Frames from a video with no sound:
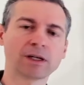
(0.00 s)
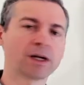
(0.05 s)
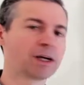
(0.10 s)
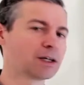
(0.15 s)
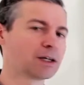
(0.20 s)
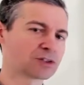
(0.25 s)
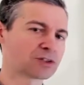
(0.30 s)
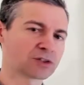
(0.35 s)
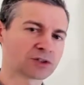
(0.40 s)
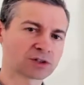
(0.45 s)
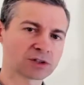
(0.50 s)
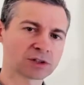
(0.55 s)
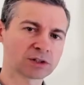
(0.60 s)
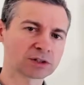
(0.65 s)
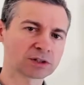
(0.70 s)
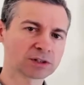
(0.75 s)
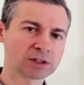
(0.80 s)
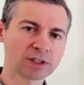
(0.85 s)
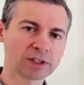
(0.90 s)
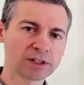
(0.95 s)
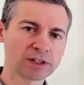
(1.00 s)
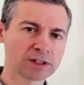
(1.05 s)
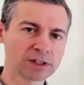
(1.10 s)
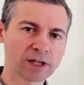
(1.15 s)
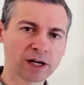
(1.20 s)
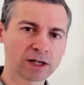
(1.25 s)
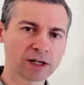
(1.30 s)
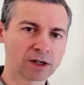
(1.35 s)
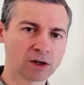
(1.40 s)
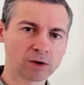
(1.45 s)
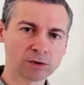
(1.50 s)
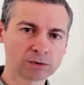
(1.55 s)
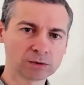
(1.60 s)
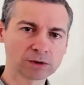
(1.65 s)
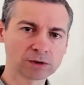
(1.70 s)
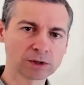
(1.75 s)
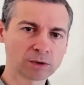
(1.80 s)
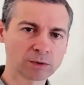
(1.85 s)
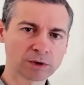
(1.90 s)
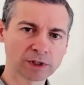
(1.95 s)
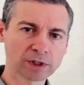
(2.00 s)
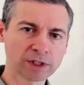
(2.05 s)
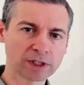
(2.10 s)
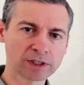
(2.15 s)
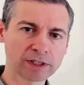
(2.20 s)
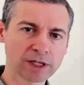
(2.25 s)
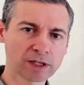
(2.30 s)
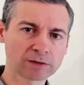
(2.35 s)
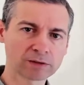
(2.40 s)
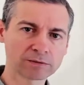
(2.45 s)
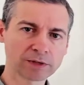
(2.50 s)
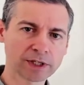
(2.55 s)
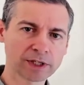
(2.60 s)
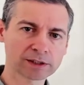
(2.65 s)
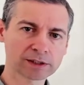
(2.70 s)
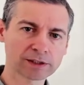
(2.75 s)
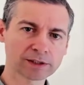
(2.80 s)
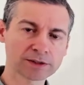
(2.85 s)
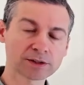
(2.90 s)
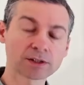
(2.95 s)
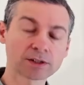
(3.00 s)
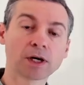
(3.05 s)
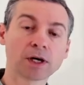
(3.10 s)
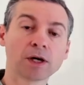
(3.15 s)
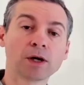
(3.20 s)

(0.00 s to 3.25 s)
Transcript: Certainly, they're not only working down ranked lists,